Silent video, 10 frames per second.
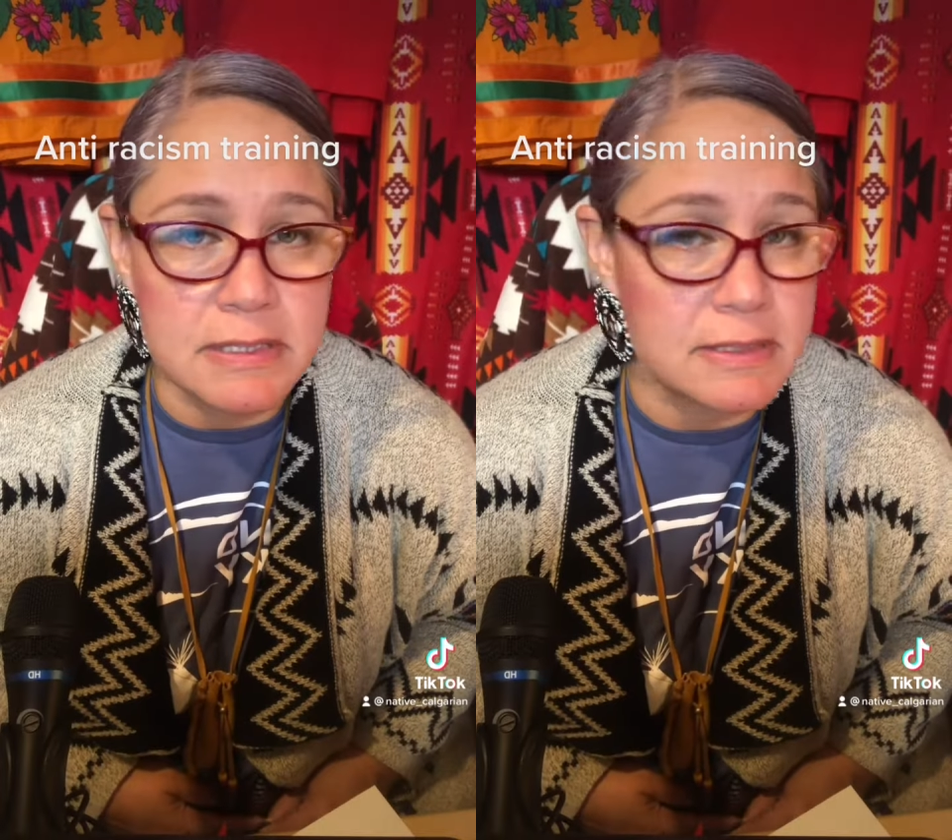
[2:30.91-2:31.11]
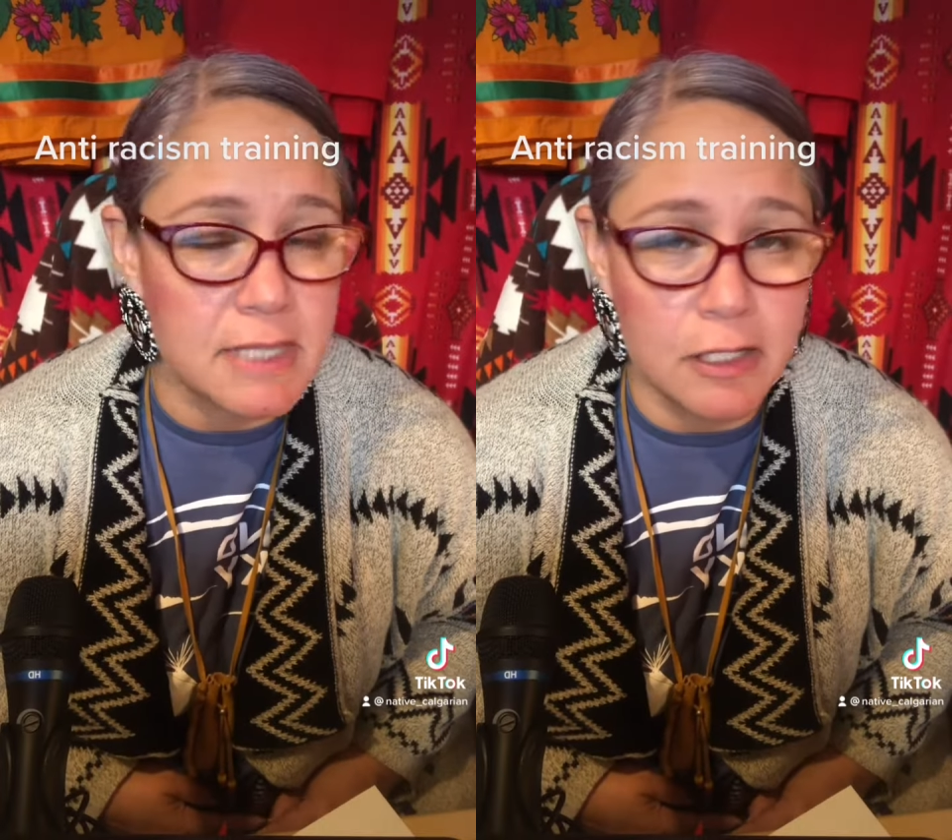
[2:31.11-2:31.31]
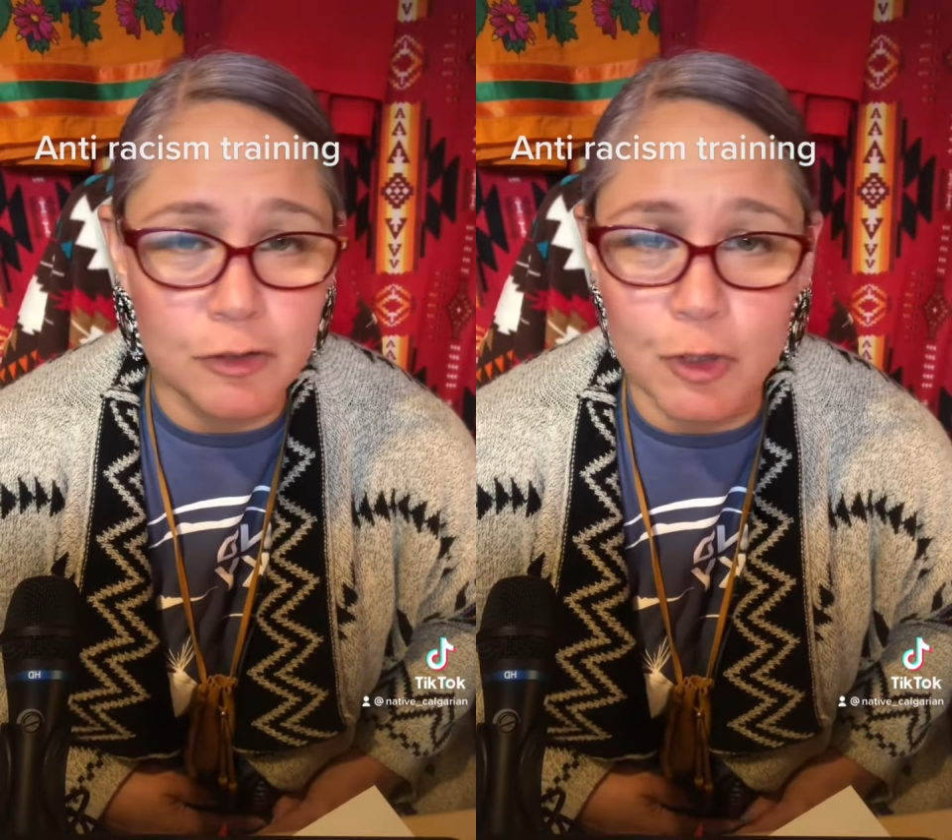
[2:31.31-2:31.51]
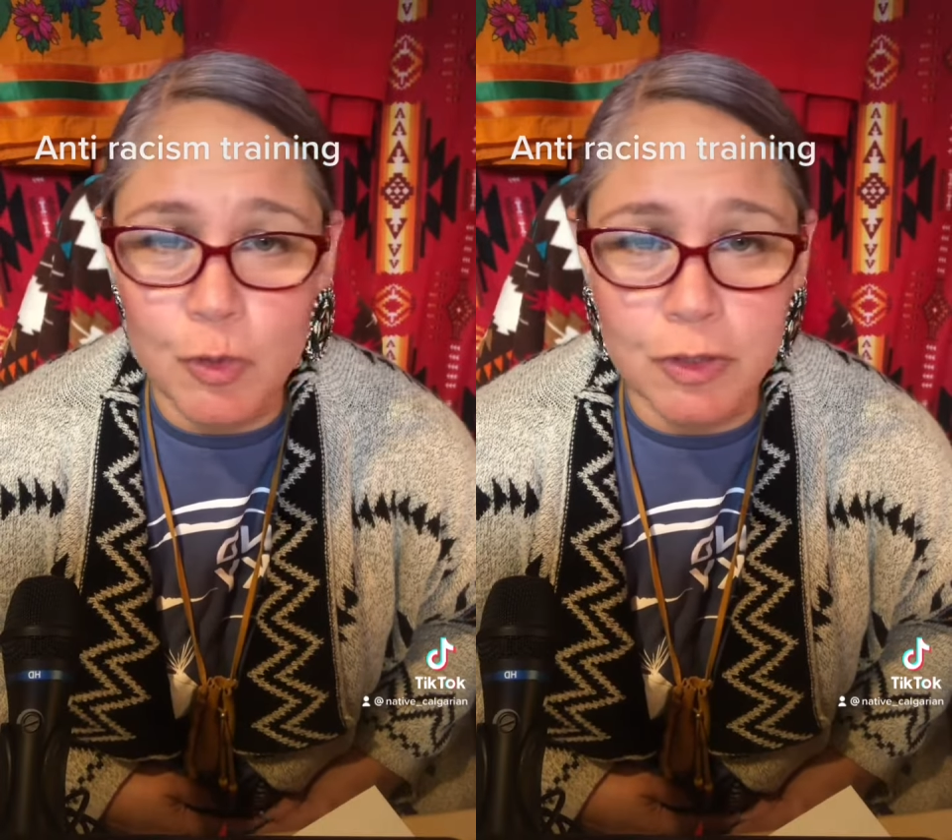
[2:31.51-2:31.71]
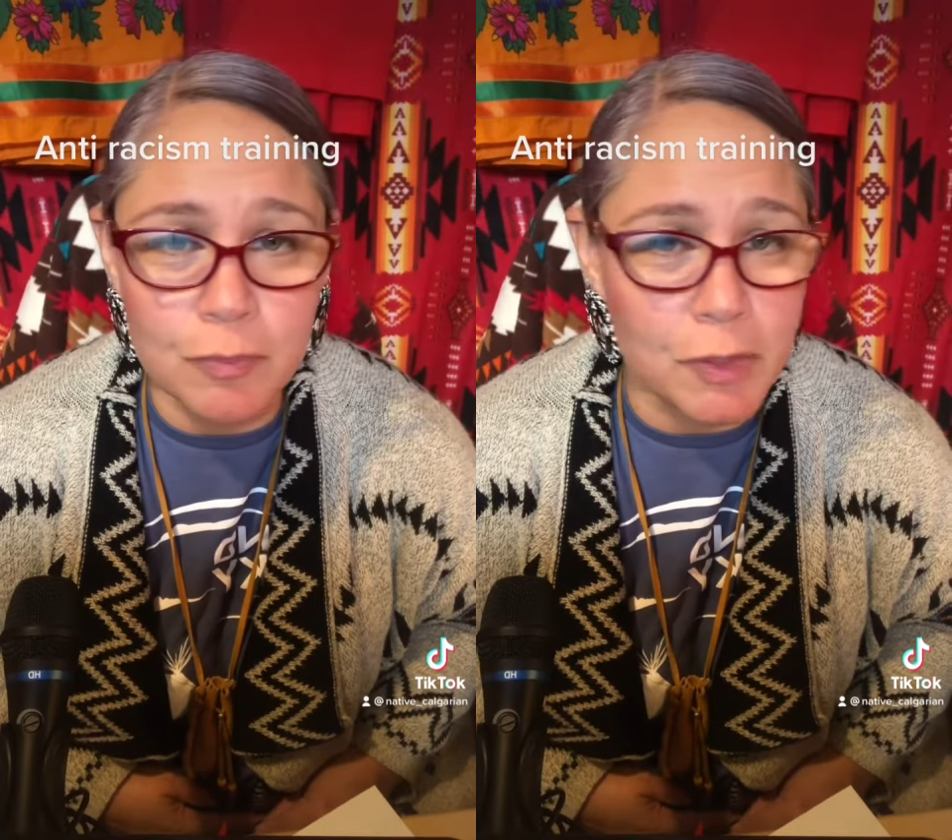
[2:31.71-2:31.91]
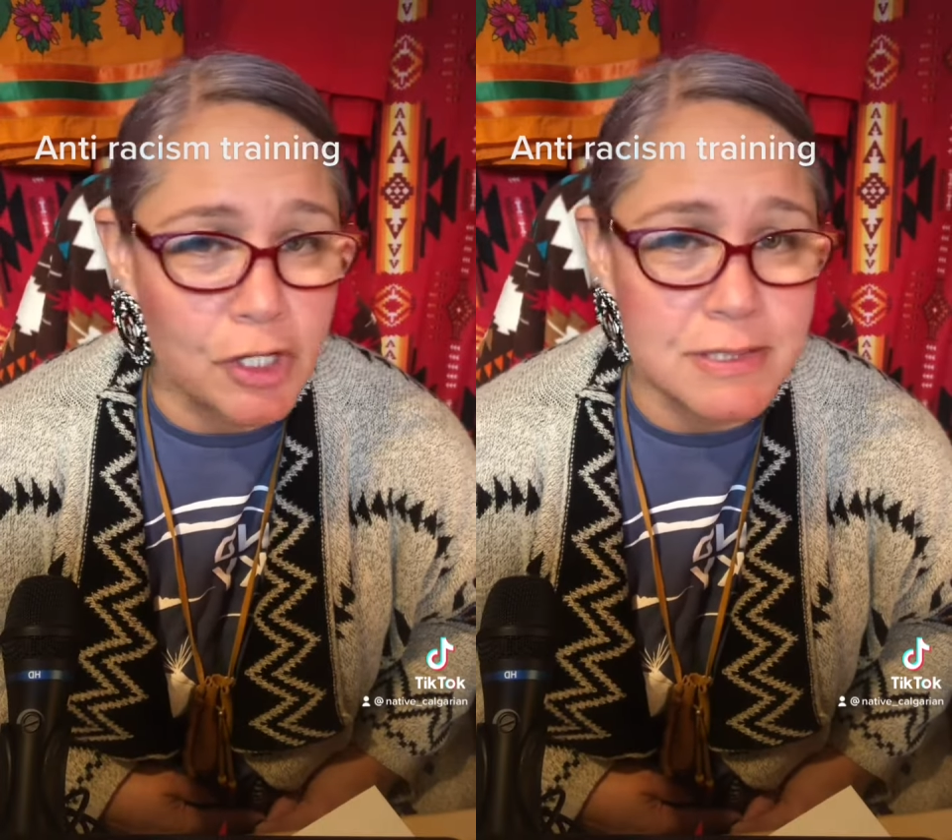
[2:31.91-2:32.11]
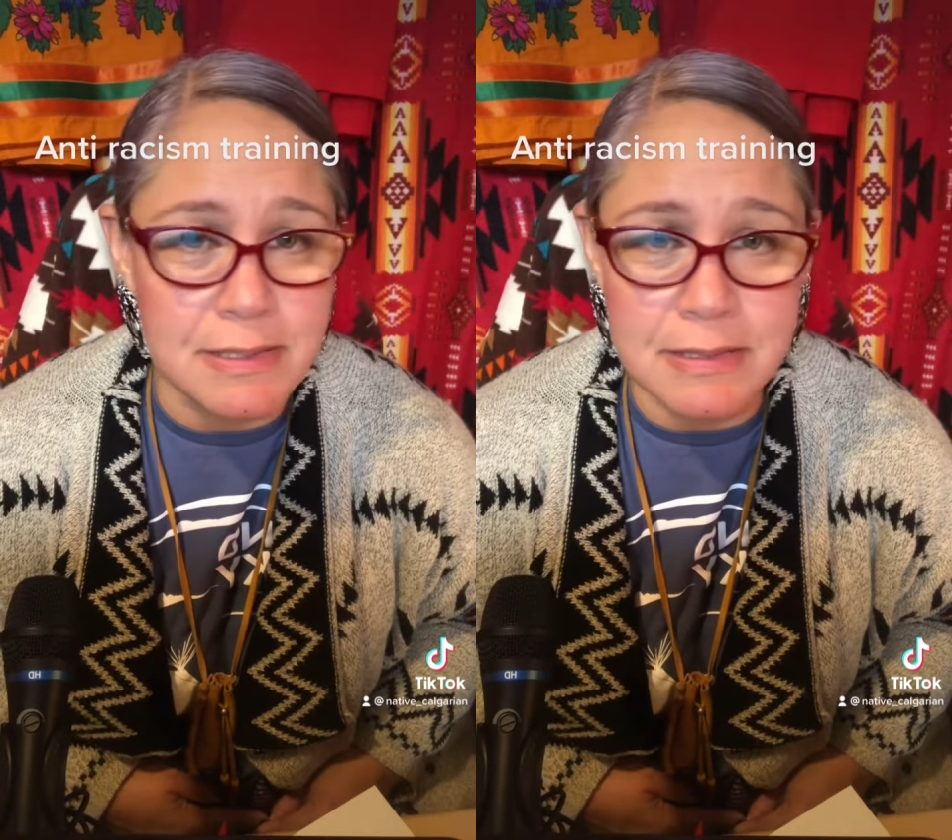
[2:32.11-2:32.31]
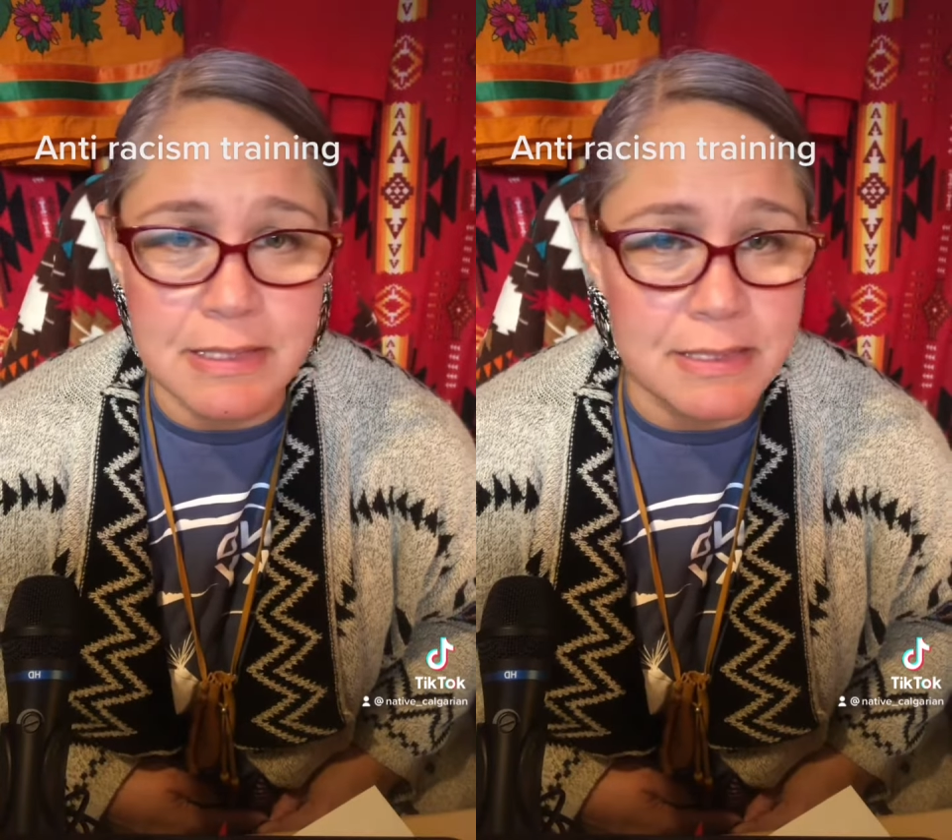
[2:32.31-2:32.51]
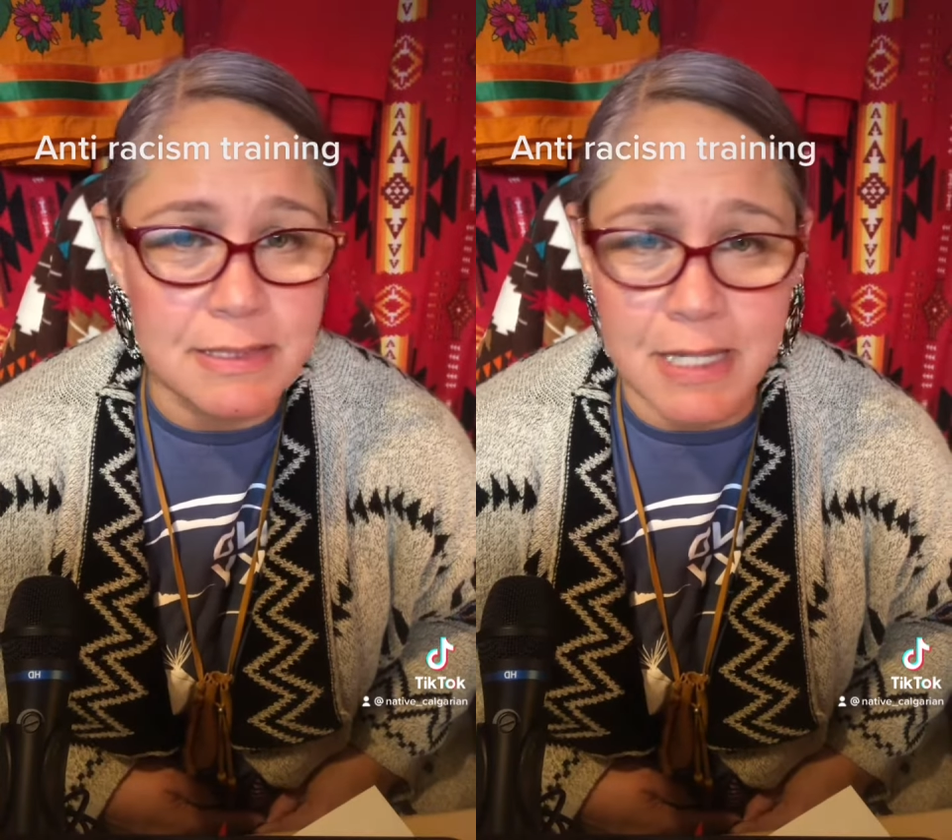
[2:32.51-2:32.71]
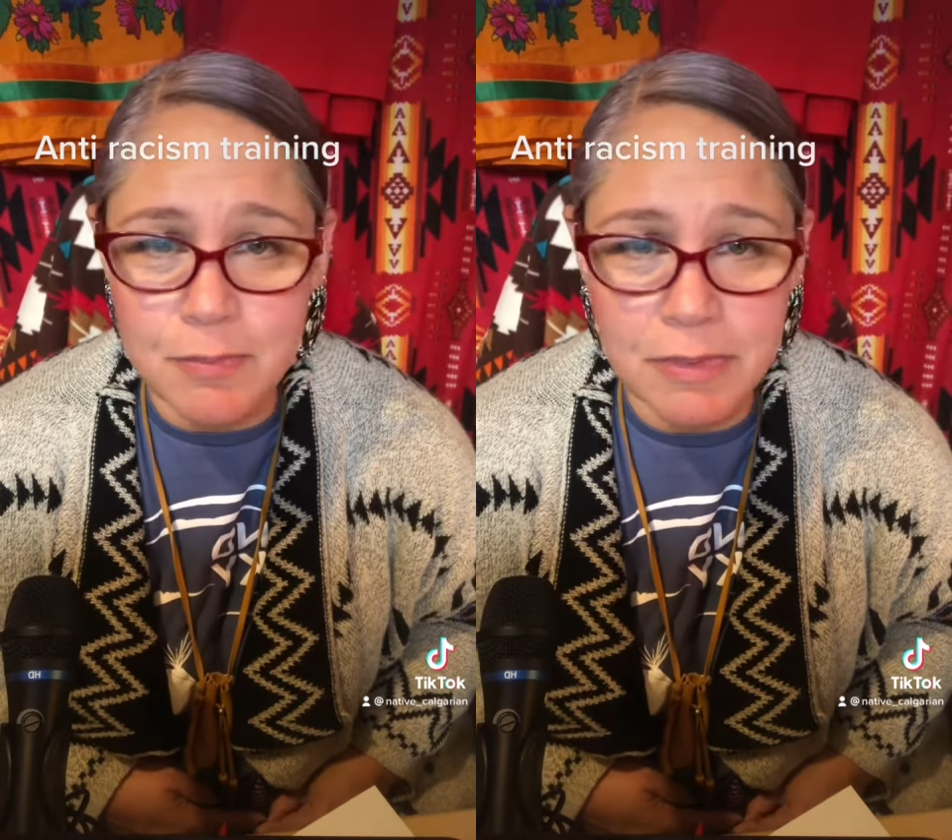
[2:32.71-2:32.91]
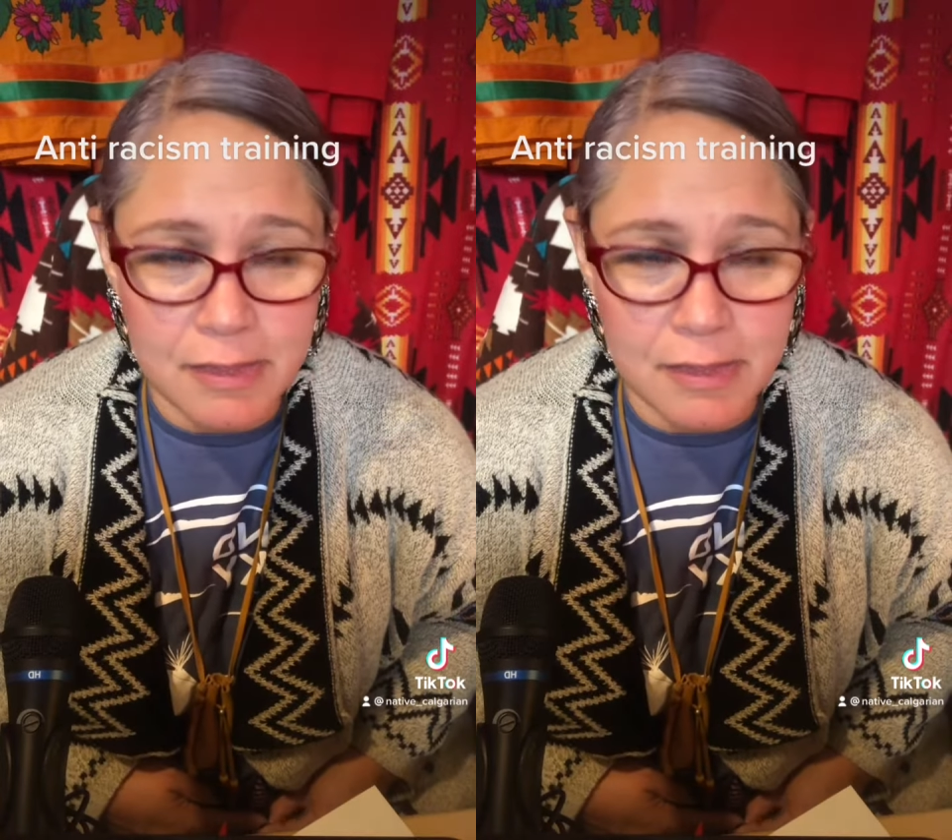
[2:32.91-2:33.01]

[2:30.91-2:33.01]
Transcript: and tell your bosses the same